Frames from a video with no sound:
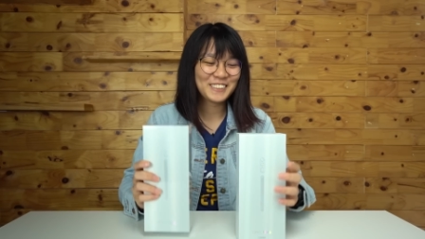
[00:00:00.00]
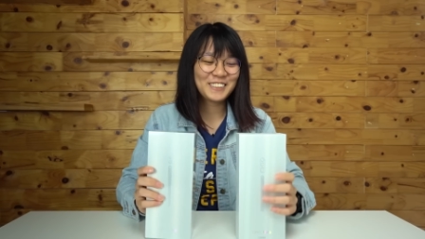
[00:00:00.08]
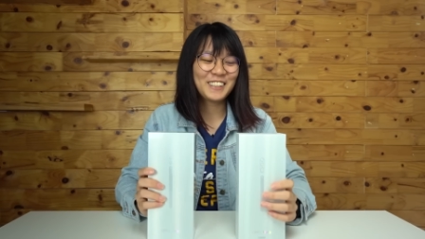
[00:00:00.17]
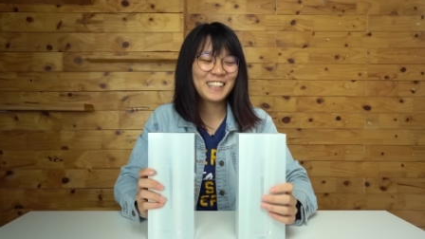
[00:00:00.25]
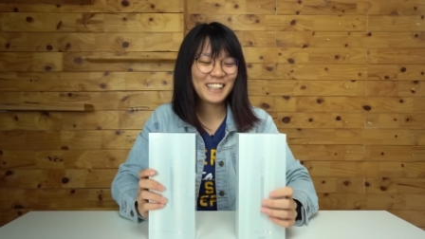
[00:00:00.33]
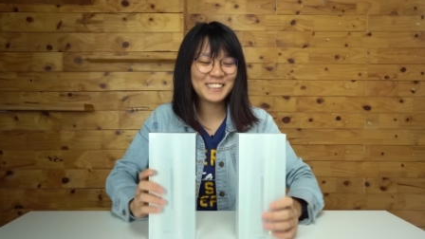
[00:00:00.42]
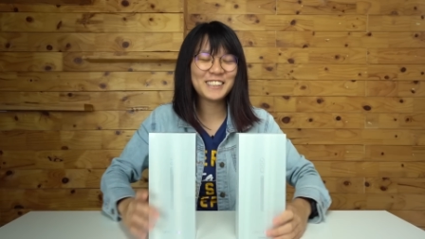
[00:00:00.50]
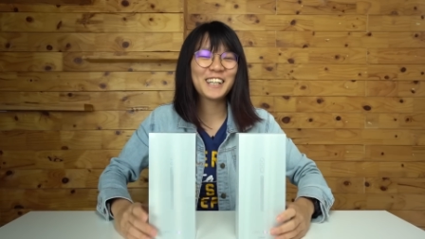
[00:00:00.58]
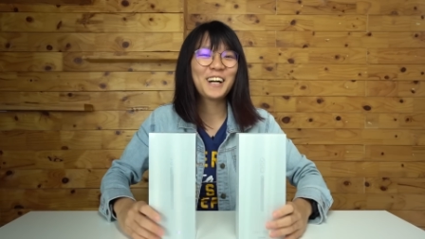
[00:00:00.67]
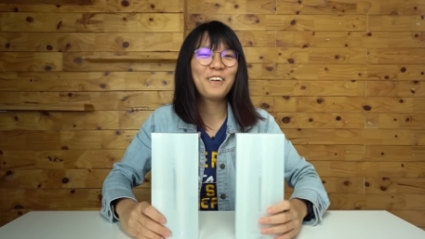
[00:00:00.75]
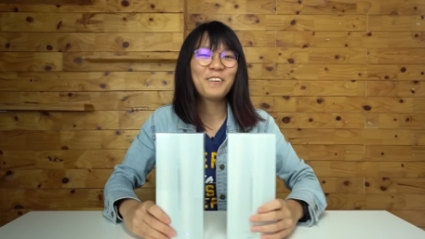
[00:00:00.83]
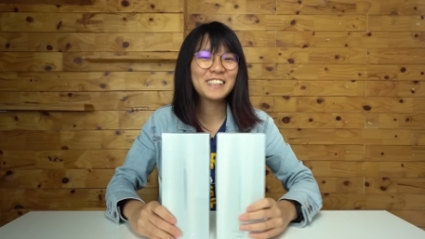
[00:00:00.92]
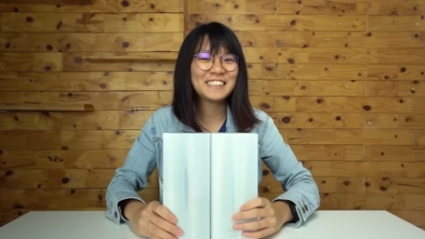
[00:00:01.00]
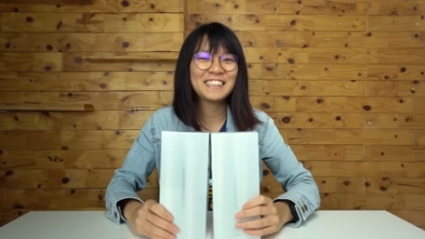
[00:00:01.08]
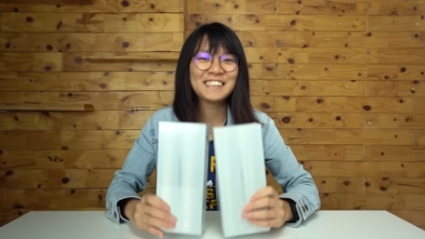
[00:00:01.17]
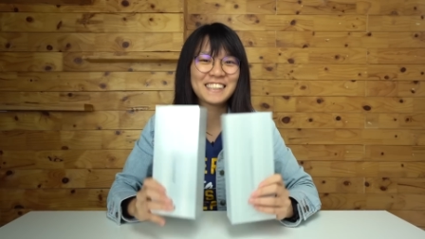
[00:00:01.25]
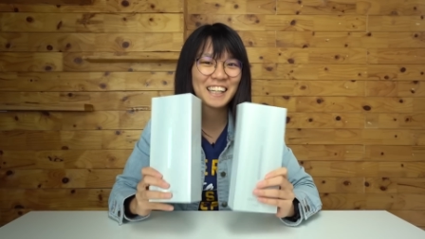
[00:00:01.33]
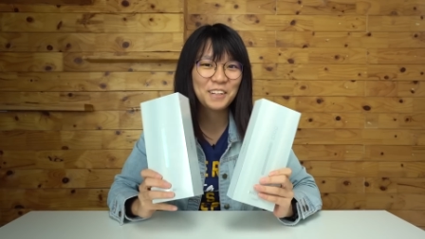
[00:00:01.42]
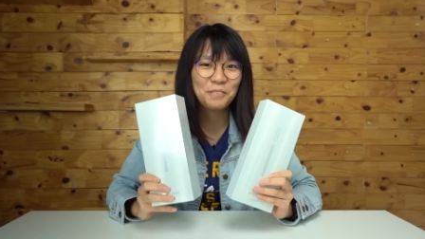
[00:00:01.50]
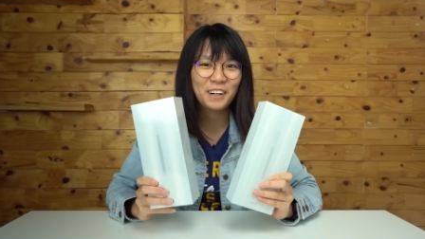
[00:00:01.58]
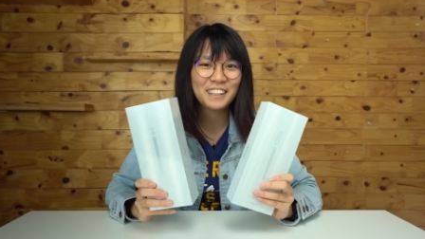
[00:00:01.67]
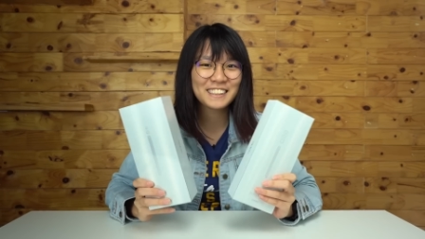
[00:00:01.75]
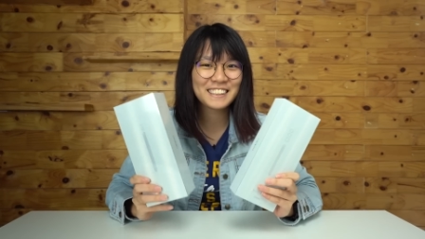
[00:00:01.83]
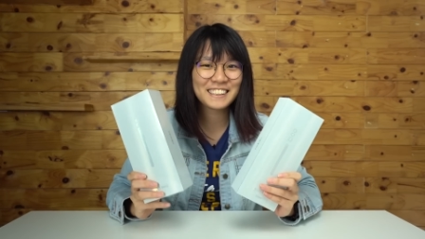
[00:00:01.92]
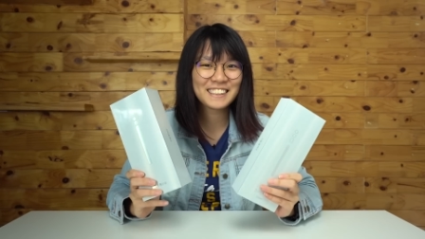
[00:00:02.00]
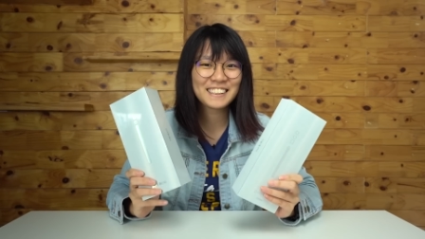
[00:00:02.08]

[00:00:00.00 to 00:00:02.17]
So let's check out what's inside the box.